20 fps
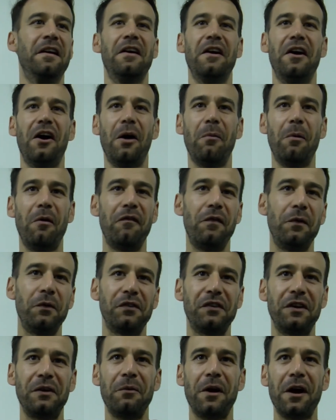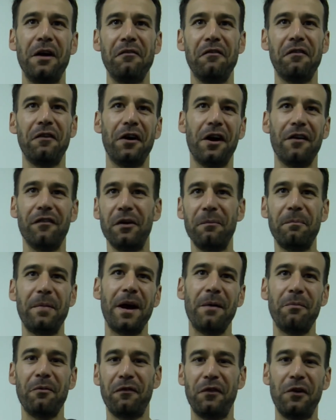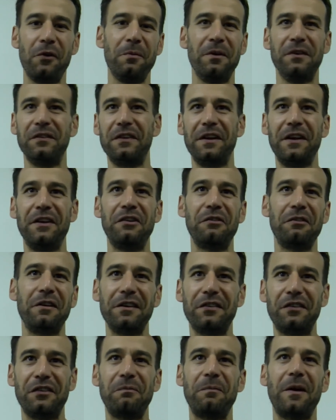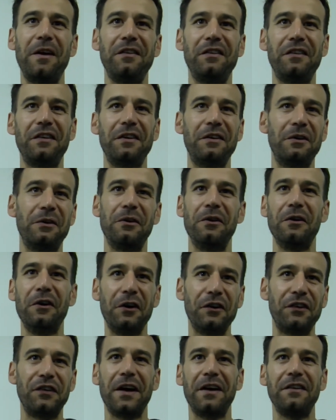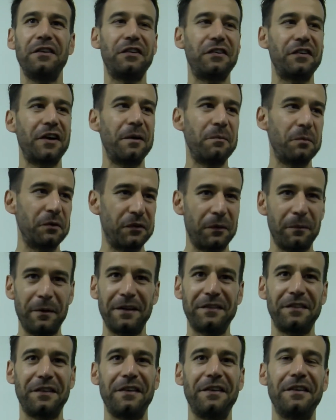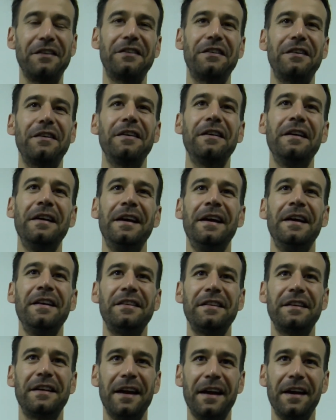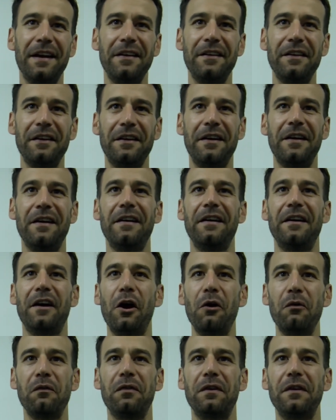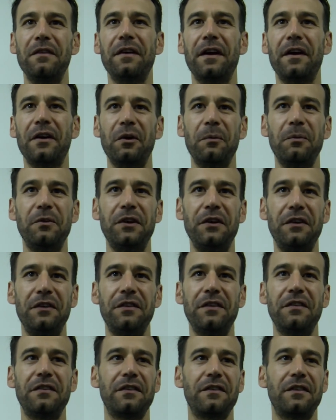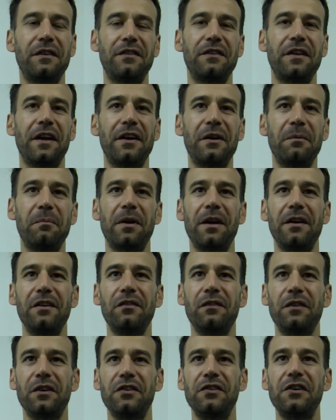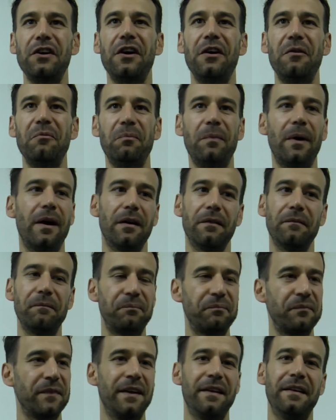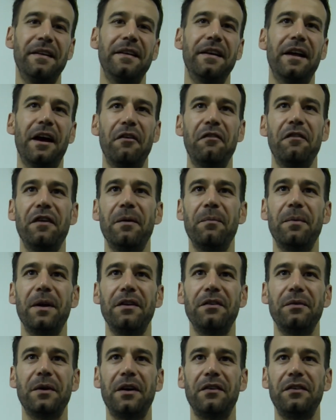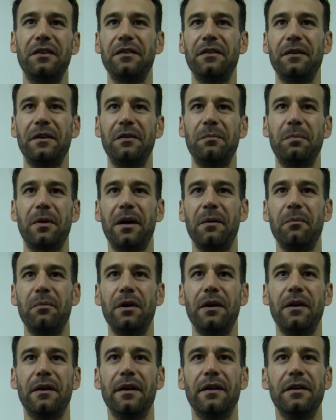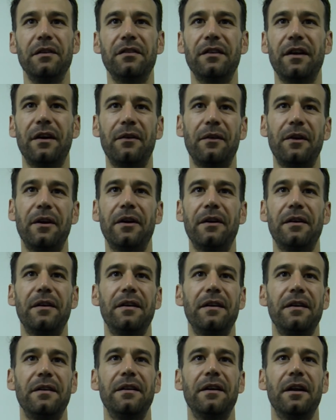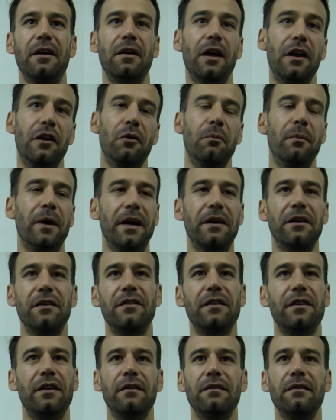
I'm unfortunately waiting for either a bad performance, an injury, a suspension, or a change of shape or something to, to, to get in and uh, hopefully take an opportunity to stake a place for a shirt. But Nah, fair play to Ash, he's, he's playing brilliantly. So, uh, you know, and long may it continue.